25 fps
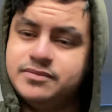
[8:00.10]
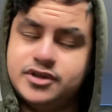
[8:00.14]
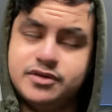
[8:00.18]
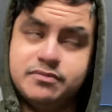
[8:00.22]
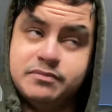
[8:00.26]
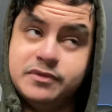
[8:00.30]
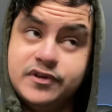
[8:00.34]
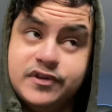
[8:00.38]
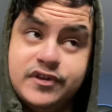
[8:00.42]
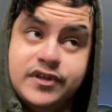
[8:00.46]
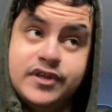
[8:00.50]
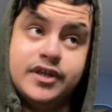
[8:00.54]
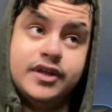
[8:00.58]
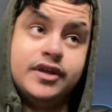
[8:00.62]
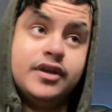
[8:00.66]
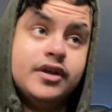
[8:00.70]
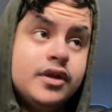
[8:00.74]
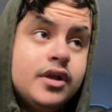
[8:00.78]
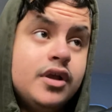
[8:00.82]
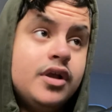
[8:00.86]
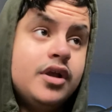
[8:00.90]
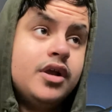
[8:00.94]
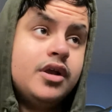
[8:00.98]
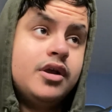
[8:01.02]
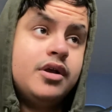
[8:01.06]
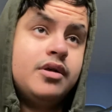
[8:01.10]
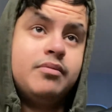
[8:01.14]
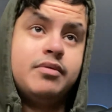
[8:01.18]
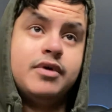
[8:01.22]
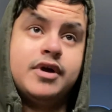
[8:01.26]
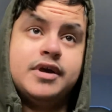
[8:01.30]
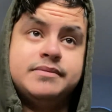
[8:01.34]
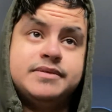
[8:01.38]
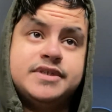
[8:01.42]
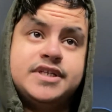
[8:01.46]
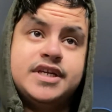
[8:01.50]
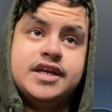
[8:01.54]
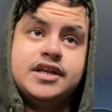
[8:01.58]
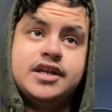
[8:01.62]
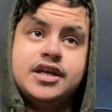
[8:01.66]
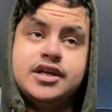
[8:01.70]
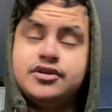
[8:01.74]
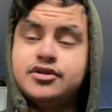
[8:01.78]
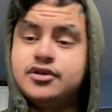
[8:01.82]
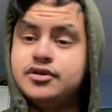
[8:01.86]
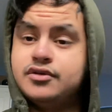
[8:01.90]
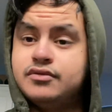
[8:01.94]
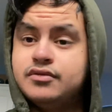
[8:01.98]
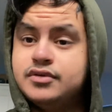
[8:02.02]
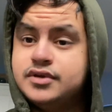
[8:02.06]
community. Well, I'm saying I
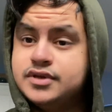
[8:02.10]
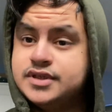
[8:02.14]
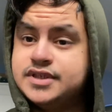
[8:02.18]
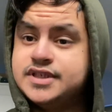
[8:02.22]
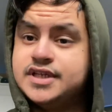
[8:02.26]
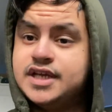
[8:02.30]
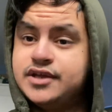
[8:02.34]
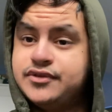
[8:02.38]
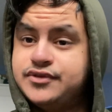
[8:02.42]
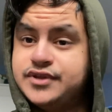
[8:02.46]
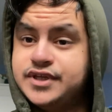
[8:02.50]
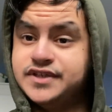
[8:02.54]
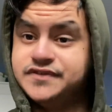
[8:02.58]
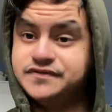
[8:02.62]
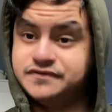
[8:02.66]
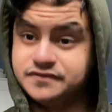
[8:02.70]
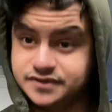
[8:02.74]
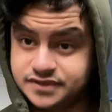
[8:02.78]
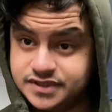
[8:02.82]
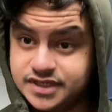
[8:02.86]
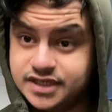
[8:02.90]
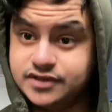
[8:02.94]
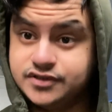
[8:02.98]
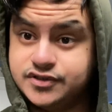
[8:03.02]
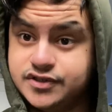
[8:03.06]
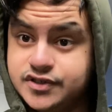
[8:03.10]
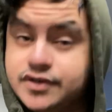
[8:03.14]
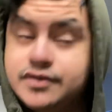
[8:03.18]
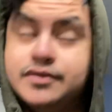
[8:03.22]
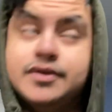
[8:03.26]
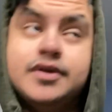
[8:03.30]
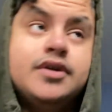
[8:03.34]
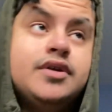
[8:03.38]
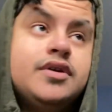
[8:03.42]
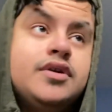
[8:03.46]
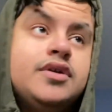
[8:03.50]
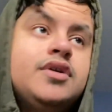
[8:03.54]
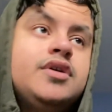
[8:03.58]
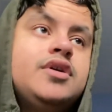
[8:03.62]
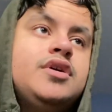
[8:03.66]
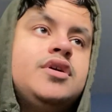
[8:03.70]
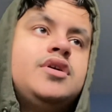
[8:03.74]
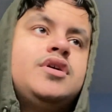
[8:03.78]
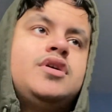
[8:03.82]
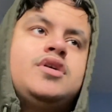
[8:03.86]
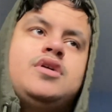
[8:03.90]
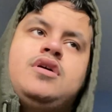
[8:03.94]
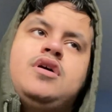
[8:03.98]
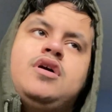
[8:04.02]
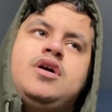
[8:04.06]
don't say things for attention.
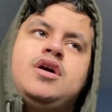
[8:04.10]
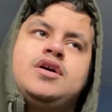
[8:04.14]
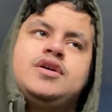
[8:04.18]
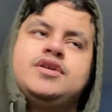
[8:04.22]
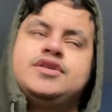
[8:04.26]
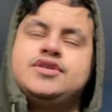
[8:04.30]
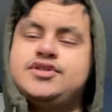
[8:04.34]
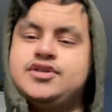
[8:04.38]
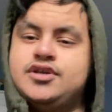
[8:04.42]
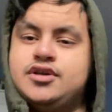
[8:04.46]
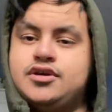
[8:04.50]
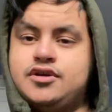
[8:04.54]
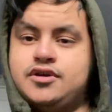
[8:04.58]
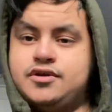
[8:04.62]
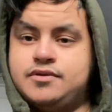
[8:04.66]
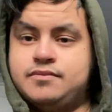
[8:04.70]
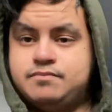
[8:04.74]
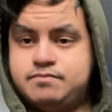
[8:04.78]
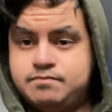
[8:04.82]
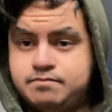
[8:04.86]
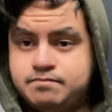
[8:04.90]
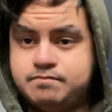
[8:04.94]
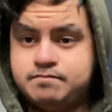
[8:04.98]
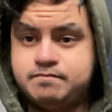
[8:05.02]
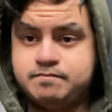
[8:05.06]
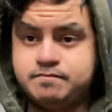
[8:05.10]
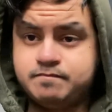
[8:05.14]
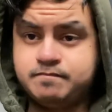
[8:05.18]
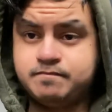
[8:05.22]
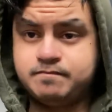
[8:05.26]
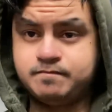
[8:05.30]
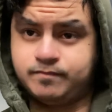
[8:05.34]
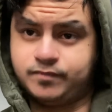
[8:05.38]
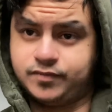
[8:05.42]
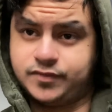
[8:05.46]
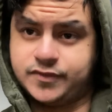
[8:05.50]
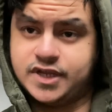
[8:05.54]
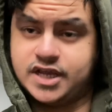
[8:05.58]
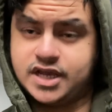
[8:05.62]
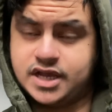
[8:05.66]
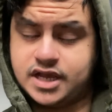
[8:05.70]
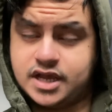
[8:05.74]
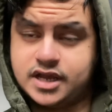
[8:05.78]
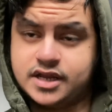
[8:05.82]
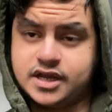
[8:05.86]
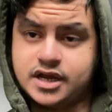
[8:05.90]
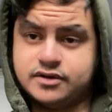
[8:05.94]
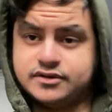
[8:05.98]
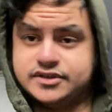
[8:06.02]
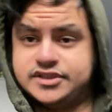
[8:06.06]
So, yeah,
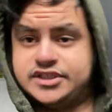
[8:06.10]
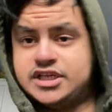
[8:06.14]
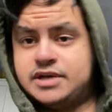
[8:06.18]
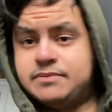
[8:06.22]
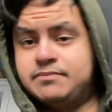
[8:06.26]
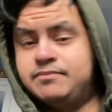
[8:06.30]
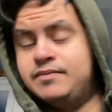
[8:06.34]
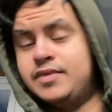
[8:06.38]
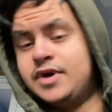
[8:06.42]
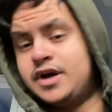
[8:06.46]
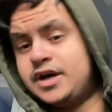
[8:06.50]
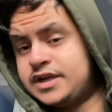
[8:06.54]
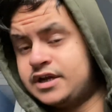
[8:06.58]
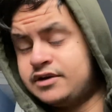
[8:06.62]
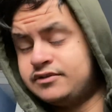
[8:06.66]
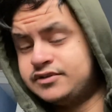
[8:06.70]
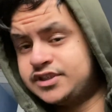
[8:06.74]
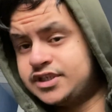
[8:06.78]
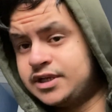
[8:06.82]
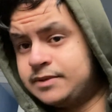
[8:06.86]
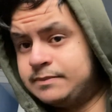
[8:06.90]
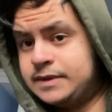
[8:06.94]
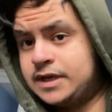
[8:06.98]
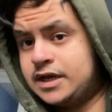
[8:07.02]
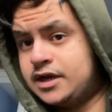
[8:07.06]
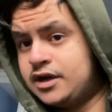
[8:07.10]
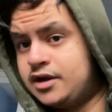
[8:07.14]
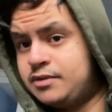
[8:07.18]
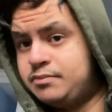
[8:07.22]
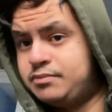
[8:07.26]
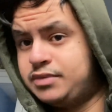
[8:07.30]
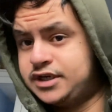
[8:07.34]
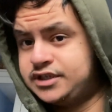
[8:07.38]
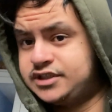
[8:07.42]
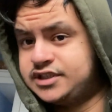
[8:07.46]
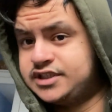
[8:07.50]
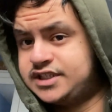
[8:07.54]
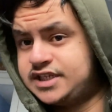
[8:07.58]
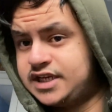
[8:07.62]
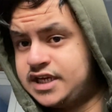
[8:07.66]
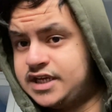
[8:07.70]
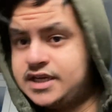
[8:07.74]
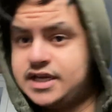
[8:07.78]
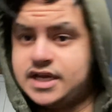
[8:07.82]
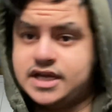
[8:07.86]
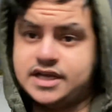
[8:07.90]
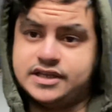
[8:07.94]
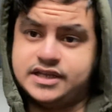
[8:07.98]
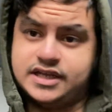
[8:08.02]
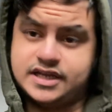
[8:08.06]
I'll sum that up by just saying
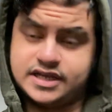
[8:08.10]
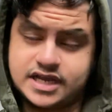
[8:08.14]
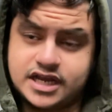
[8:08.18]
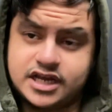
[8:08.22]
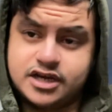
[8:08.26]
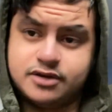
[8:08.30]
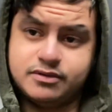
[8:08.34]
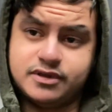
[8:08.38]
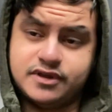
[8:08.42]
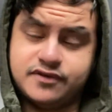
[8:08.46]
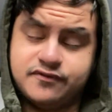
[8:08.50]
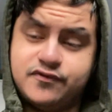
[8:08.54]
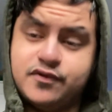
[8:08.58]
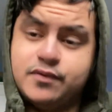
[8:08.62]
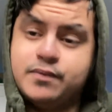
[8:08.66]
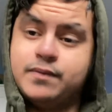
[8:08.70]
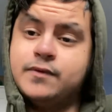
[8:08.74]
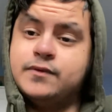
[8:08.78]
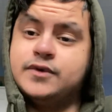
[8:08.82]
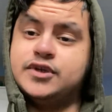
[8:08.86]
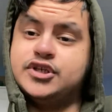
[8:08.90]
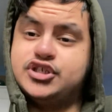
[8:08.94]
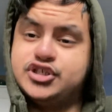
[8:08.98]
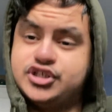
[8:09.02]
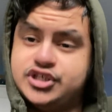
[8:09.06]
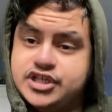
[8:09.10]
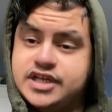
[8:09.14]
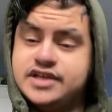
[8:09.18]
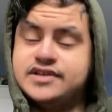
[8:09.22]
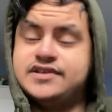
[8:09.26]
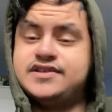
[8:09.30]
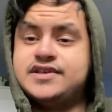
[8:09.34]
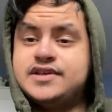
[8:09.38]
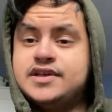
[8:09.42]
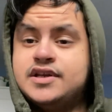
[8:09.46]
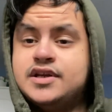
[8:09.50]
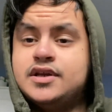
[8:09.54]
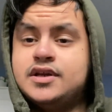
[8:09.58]
that. The Academy of Football is shit.